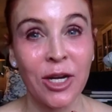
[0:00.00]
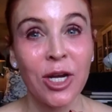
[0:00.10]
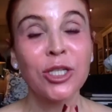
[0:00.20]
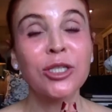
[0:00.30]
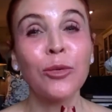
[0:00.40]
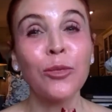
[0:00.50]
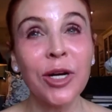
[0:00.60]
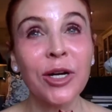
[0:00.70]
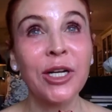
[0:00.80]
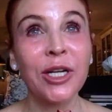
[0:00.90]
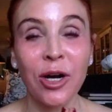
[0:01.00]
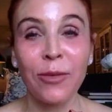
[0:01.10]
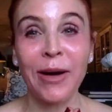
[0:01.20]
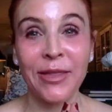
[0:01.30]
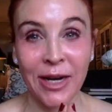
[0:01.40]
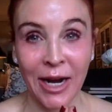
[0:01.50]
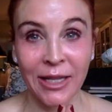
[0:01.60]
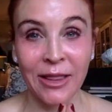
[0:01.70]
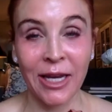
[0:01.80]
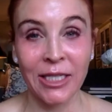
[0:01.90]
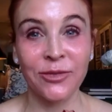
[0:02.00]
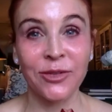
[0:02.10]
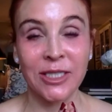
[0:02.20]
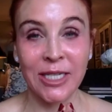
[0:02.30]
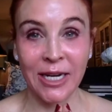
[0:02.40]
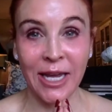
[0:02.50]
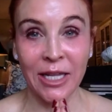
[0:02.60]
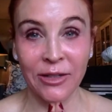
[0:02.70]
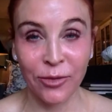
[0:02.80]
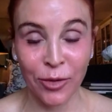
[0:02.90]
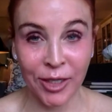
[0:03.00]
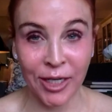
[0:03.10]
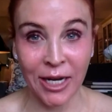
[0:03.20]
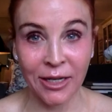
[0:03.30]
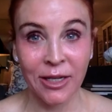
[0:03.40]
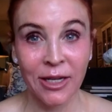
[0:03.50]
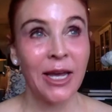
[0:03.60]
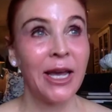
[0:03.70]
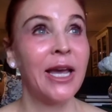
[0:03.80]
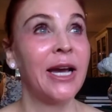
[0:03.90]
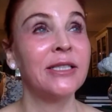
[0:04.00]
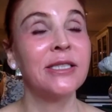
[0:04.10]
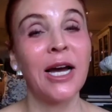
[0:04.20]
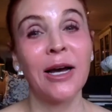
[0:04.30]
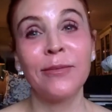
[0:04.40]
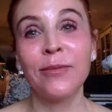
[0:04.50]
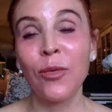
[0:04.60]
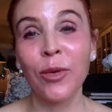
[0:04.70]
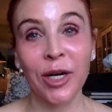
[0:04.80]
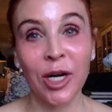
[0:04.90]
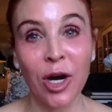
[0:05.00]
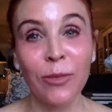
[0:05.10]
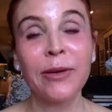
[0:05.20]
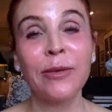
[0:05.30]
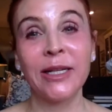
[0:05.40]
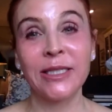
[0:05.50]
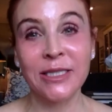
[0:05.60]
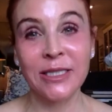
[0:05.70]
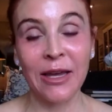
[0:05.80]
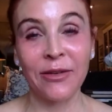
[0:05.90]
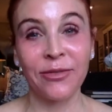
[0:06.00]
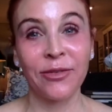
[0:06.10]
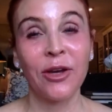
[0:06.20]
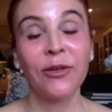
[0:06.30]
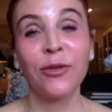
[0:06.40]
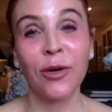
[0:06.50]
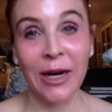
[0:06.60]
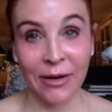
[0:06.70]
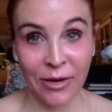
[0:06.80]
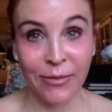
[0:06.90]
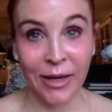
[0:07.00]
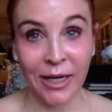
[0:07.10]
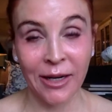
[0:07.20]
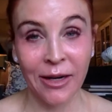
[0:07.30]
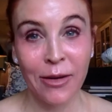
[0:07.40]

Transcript: So we're going to go by the guidelines for the state of California, and we're going to open when it's safe for everybody.